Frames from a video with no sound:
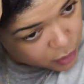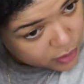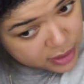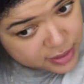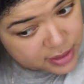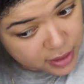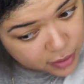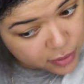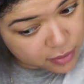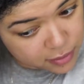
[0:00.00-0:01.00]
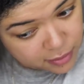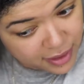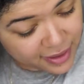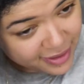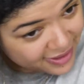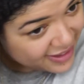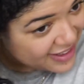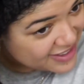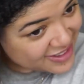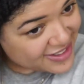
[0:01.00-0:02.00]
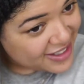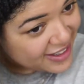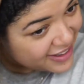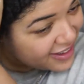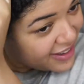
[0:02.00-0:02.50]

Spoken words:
or LCO method, I should say.